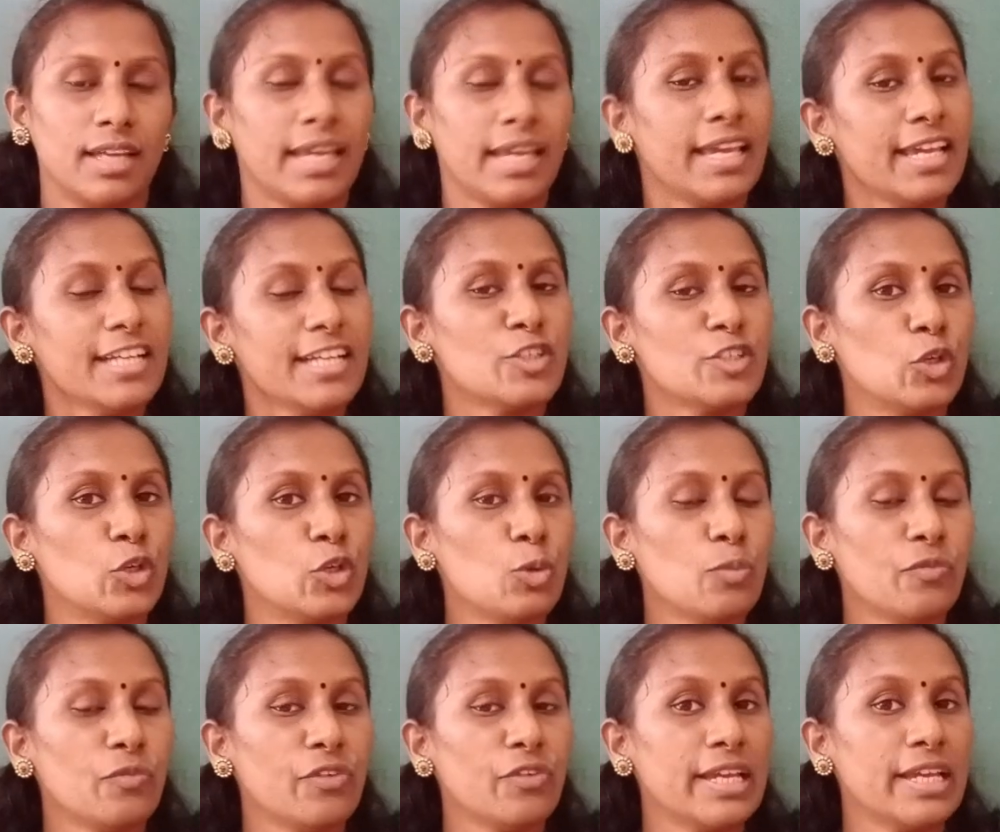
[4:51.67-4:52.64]
each
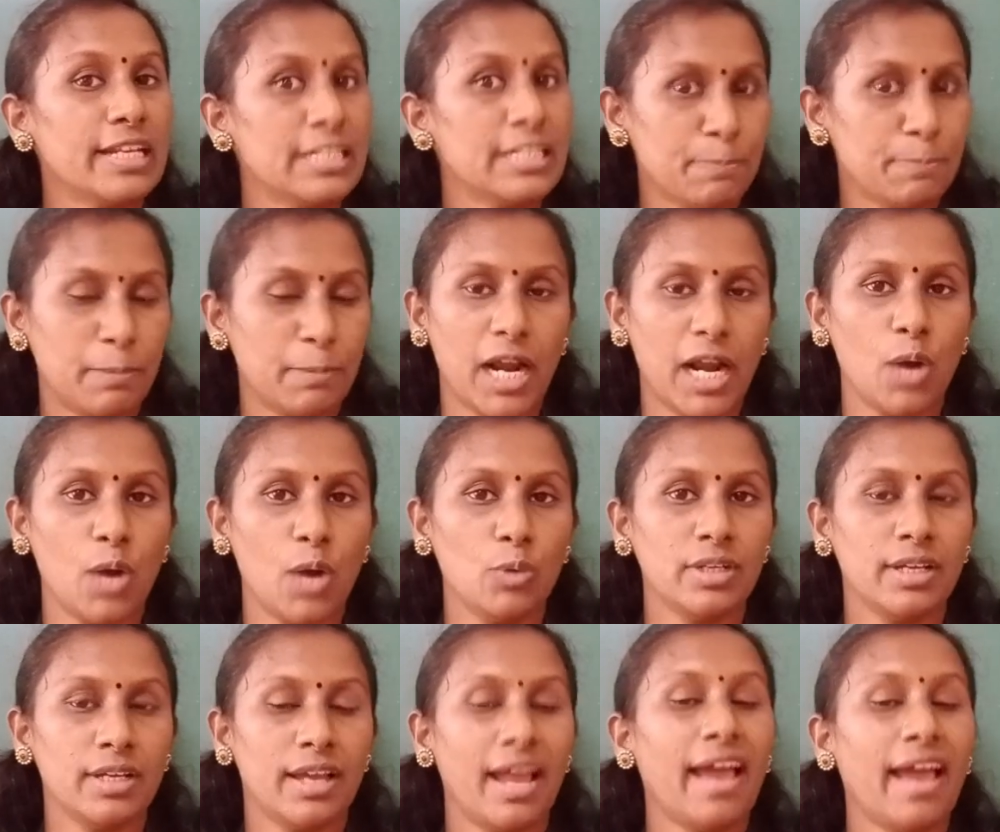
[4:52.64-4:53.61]
group feels
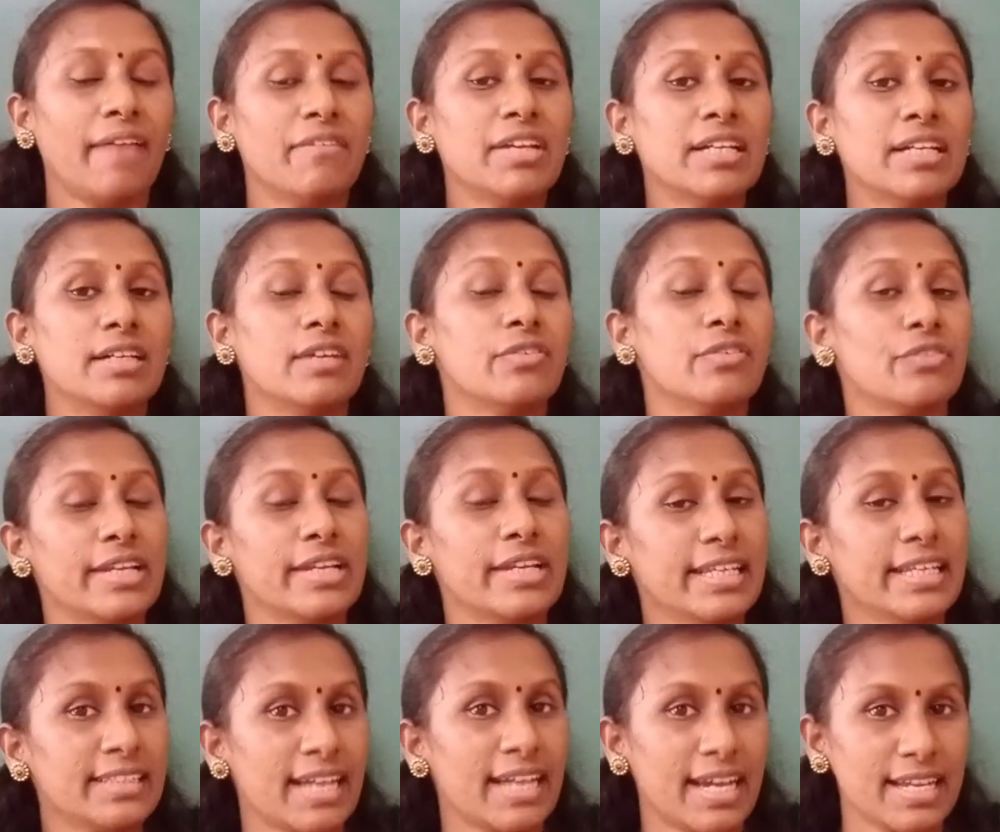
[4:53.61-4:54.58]
proud, having a
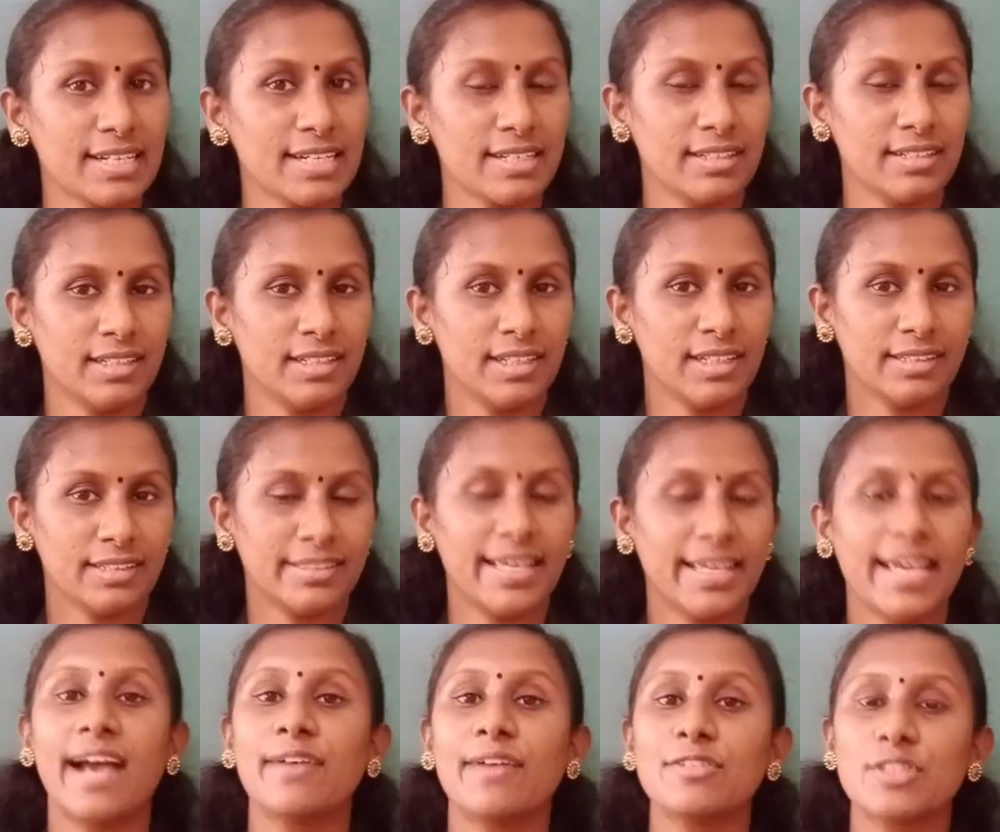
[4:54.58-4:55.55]
feeling that they
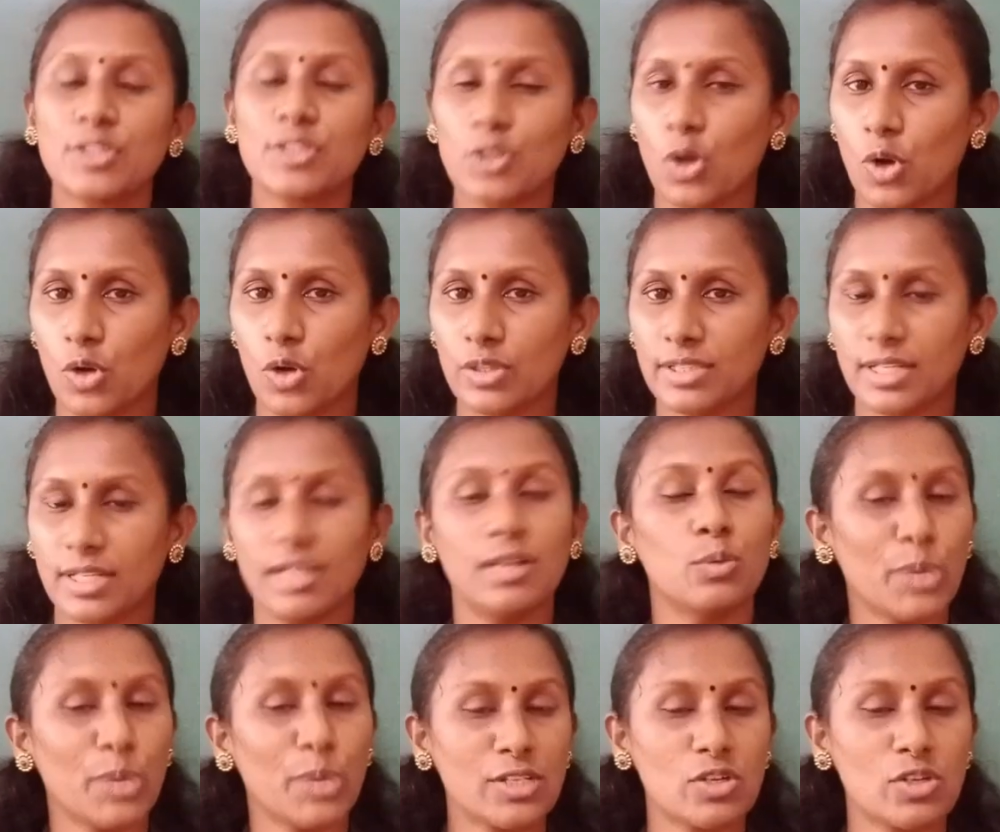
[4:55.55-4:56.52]
have scored
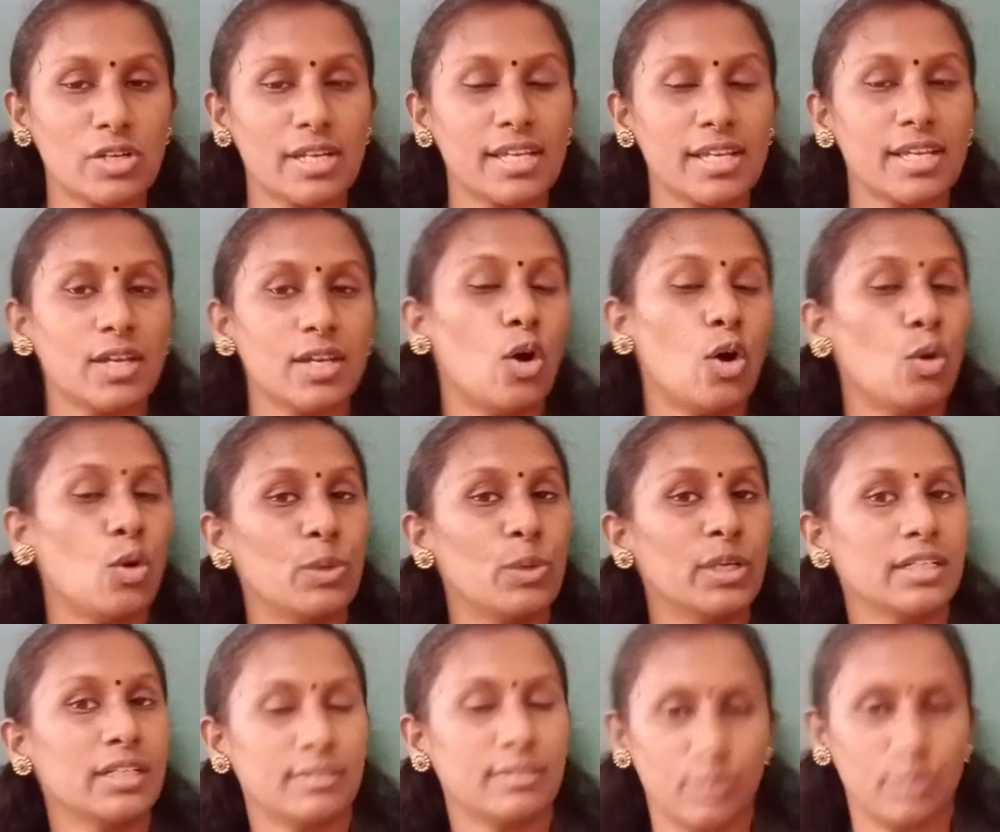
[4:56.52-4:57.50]
a victory
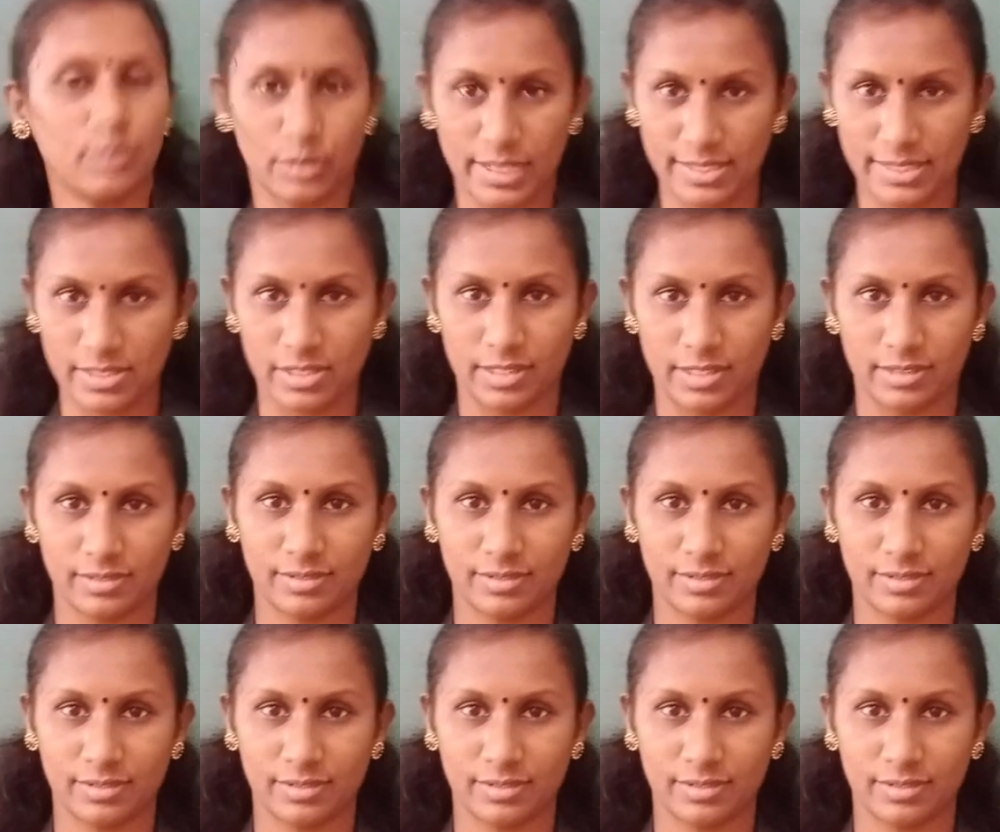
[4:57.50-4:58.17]
over the rest.